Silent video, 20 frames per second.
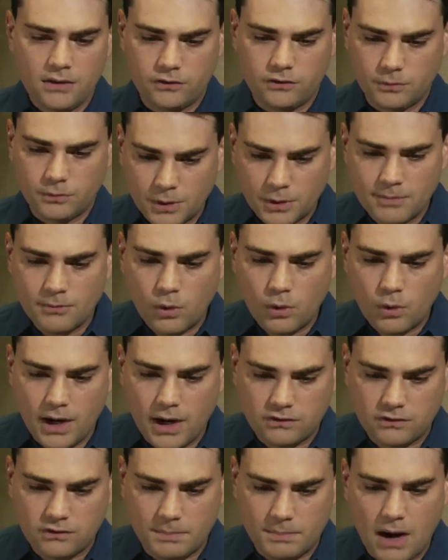The Supreme
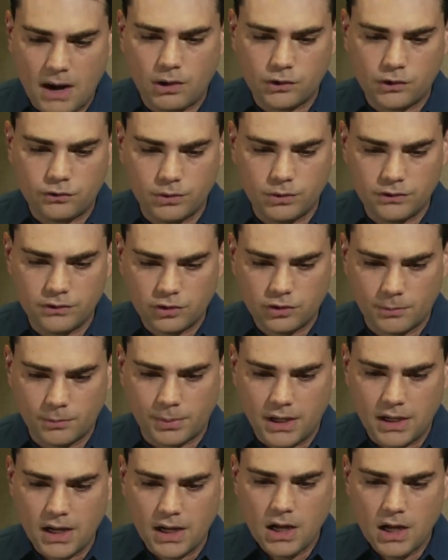Court has the power to
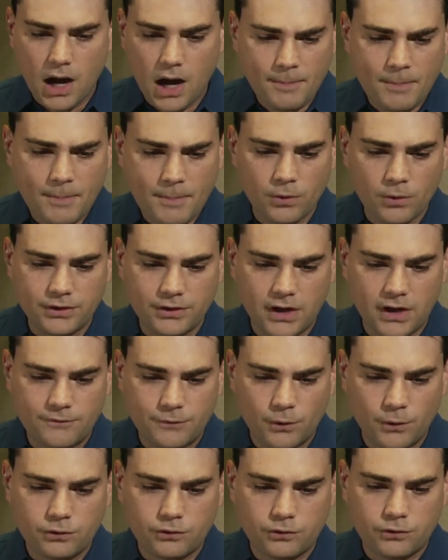interpret, uphold, and
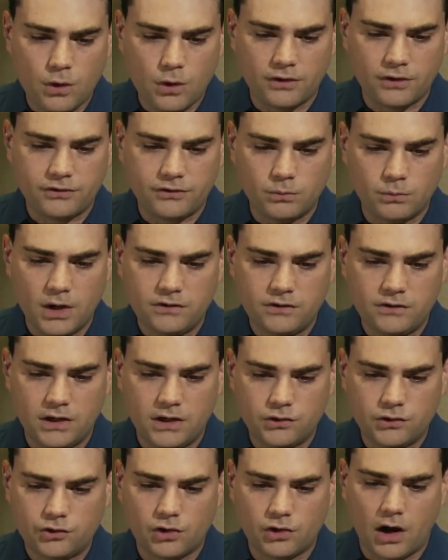enforce laws in ways
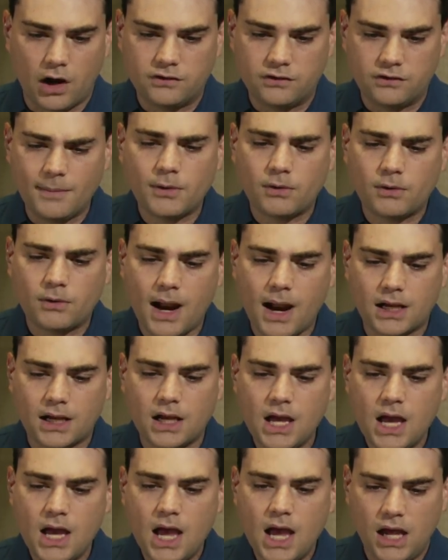that ensure our
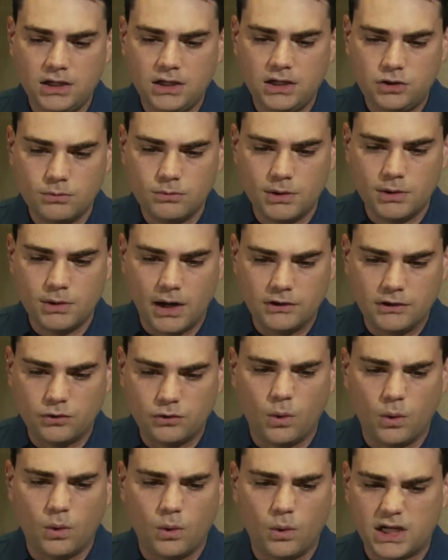democratic and human
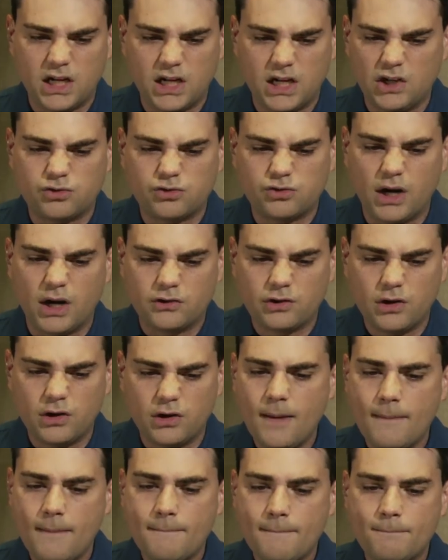rights, or it can entrench
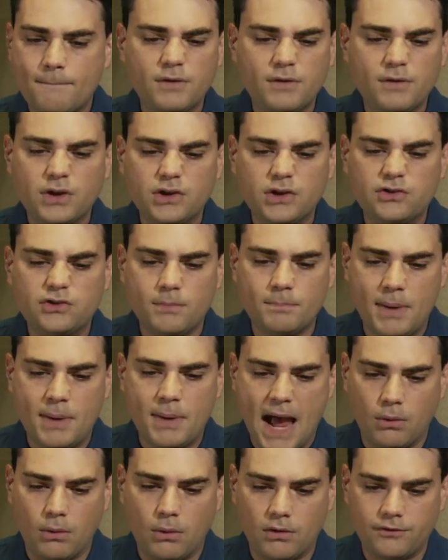privilege and
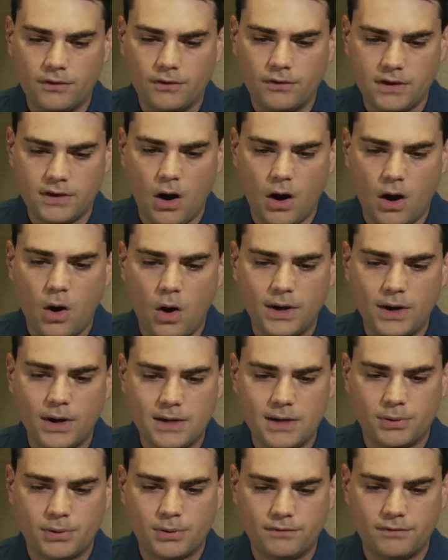power for the
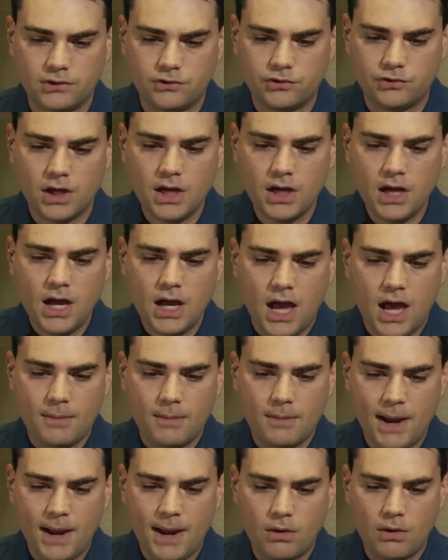already privileged
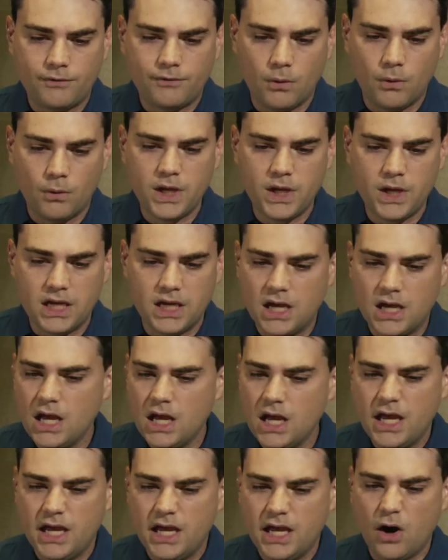and powerful. We,
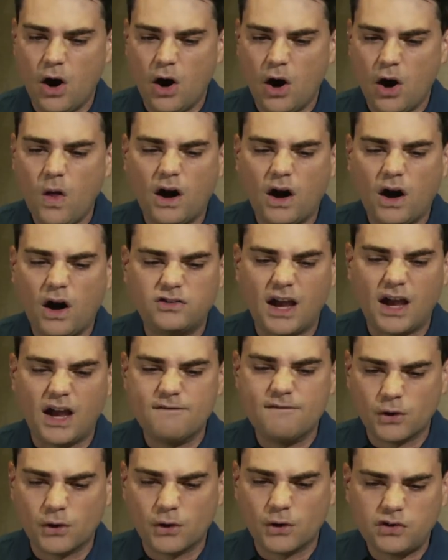in all our
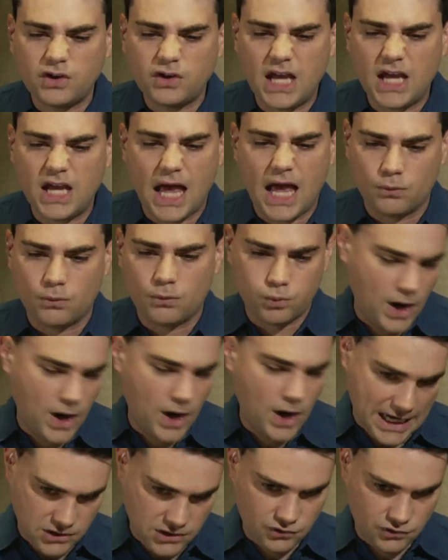diversity and
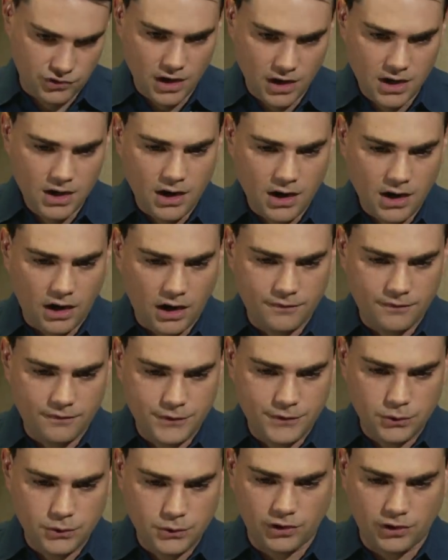rage, are the
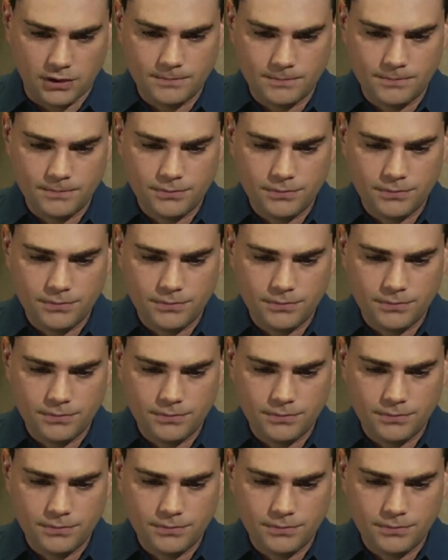future.